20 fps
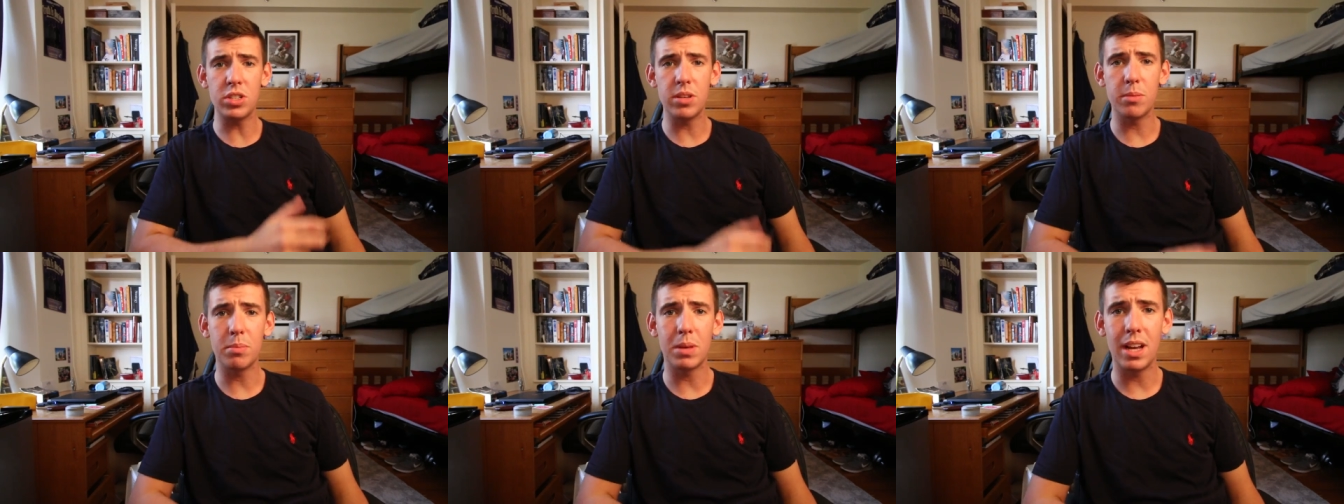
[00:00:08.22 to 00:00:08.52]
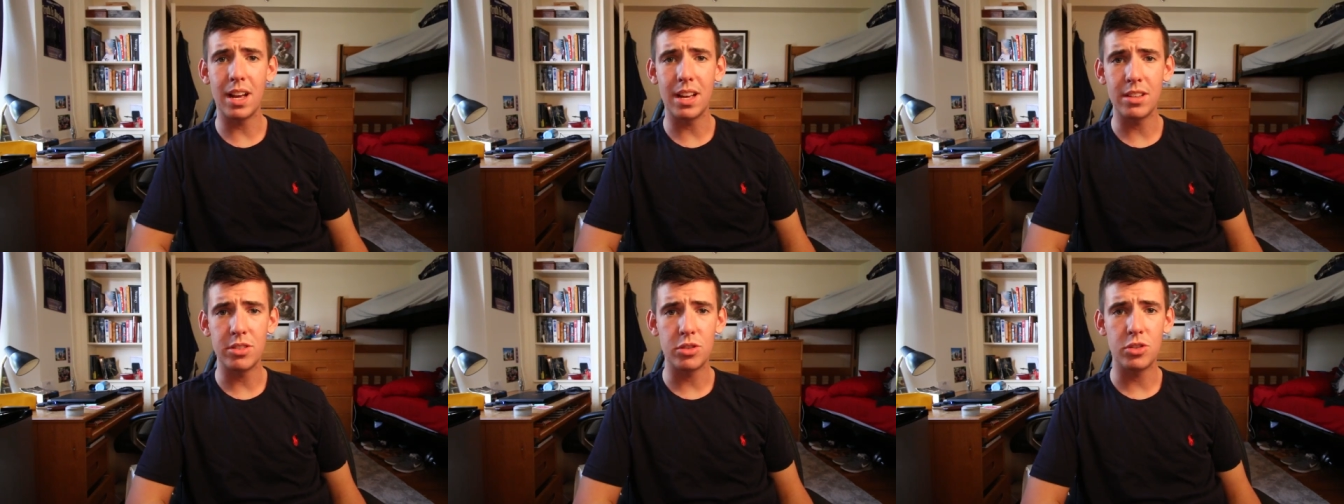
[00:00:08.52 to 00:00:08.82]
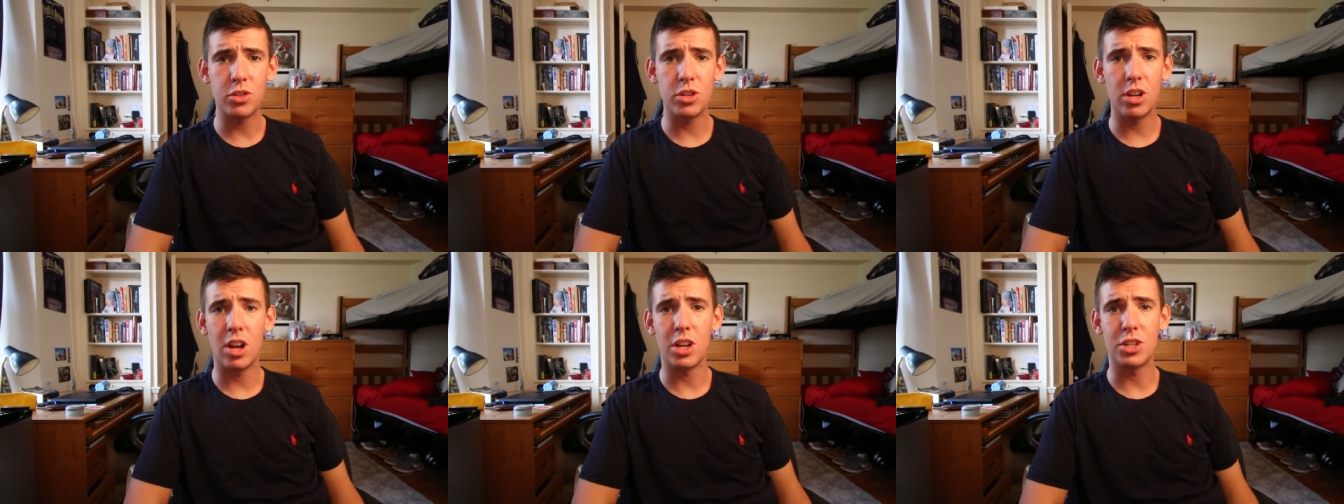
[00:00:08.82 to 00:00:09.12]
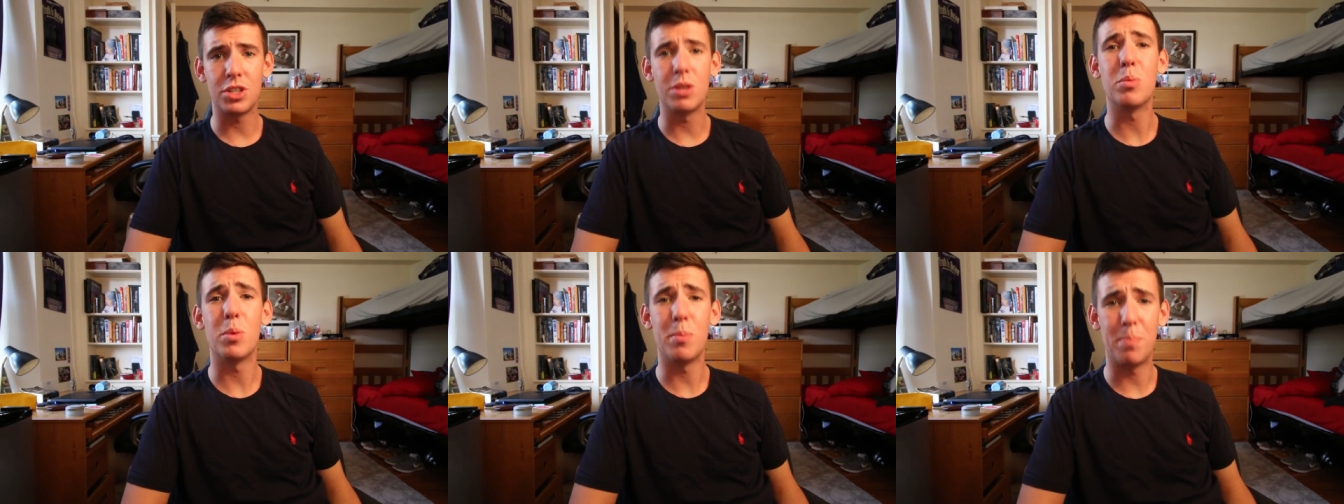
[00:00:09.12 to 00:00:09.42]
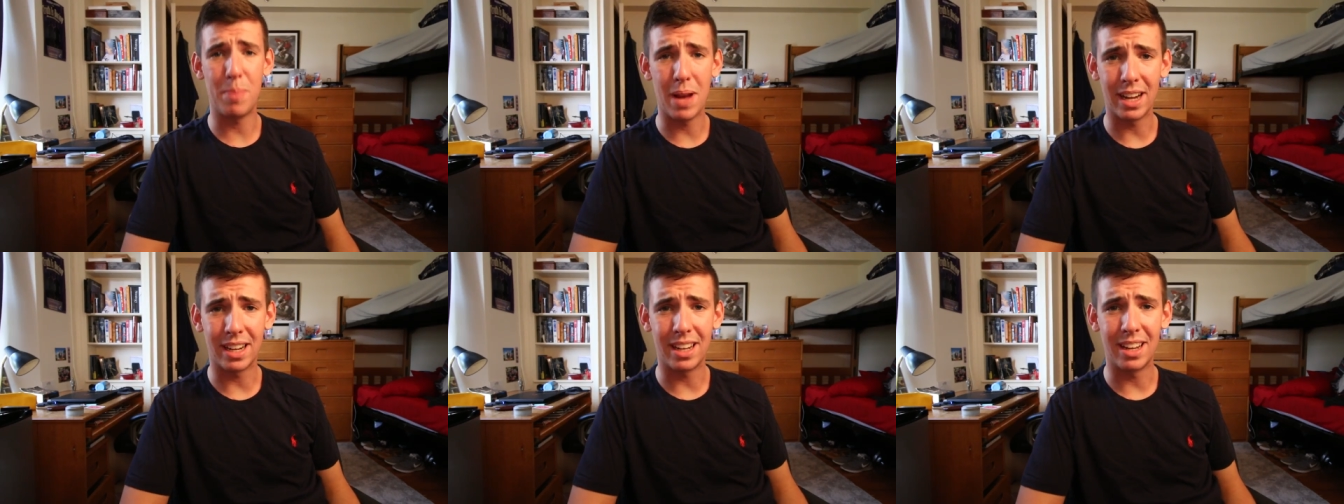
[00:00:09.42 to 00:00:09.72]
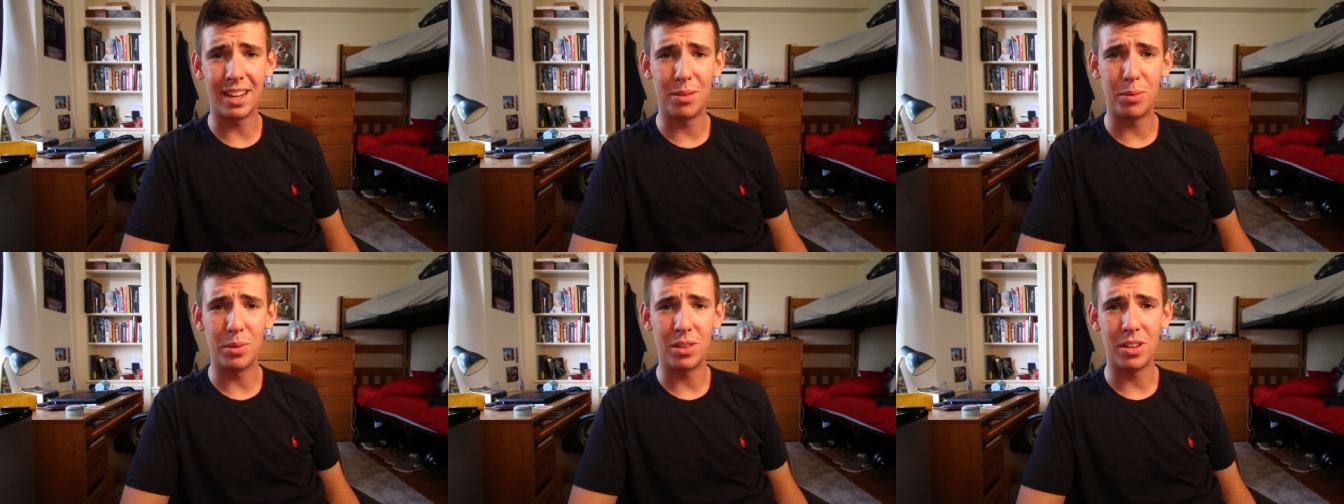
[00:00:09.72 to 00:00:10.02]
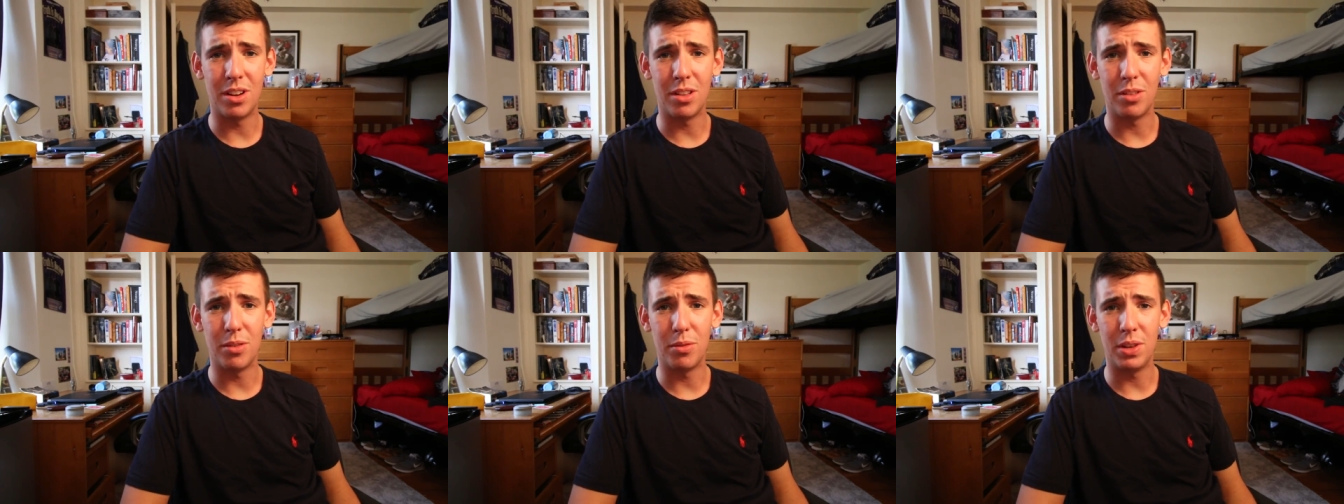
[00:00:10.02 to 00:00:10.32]
What's up guys, it's Josh and we're back again with
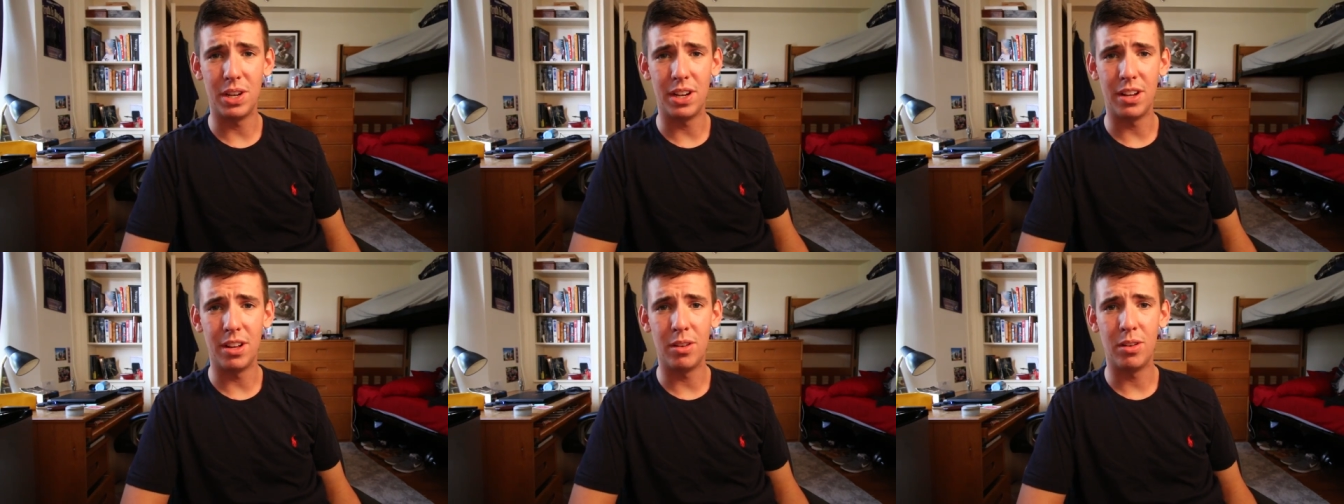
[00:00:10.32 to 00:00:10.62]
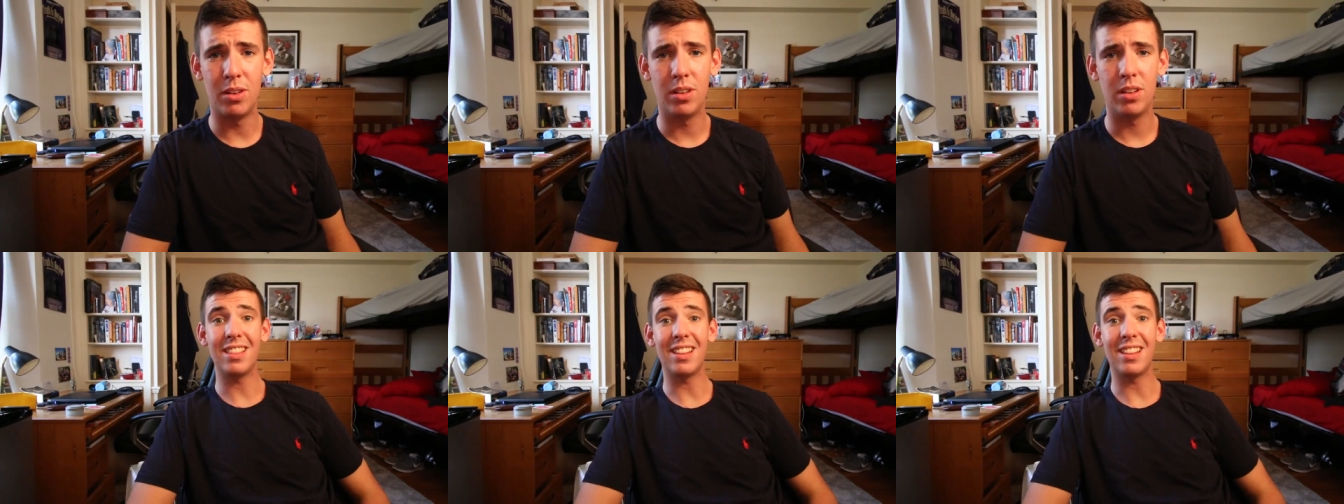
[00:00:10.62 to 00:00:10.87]
another video.